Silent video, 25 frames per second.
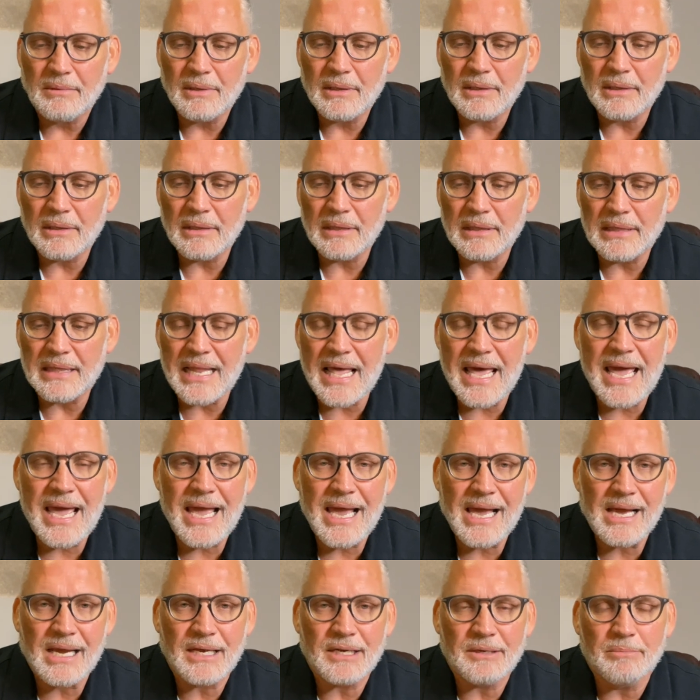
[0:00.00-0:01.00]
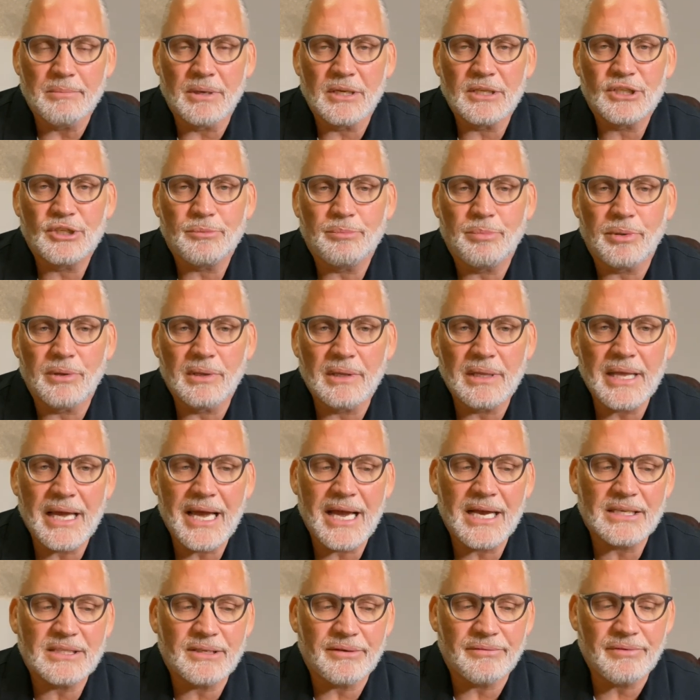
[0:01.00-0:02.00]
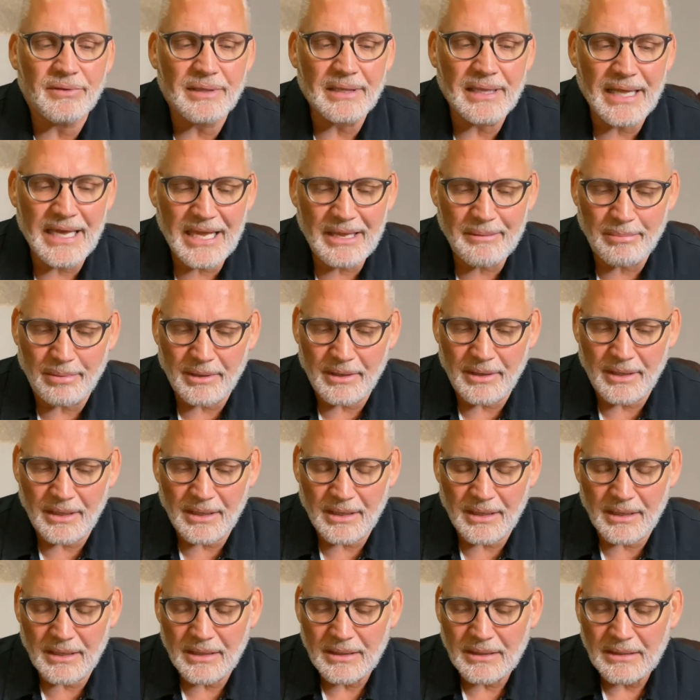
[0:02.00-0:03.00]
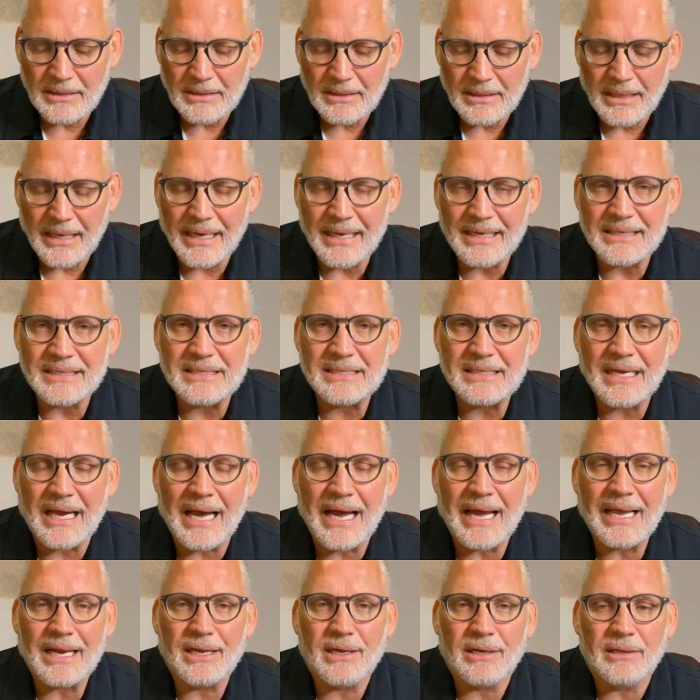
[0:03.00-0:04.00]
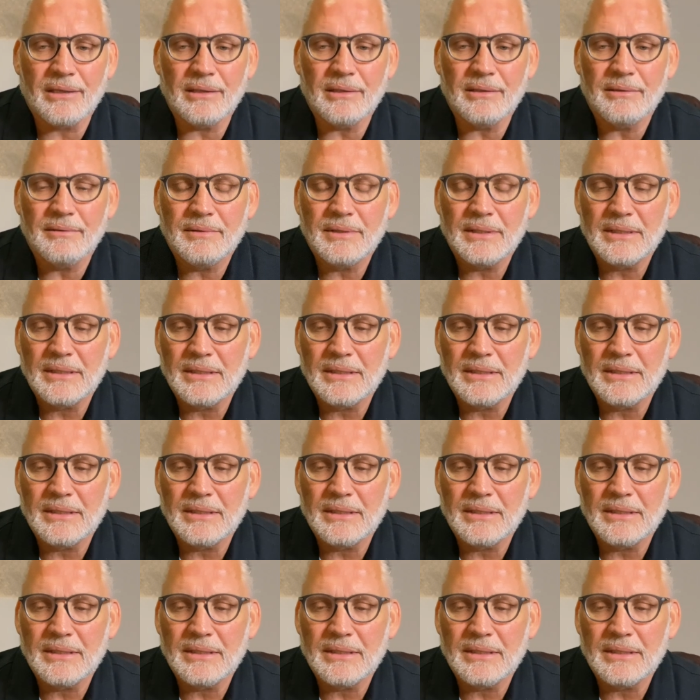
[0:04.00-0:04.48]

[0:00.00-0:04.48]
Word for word: layered, multiple layers of labeling and title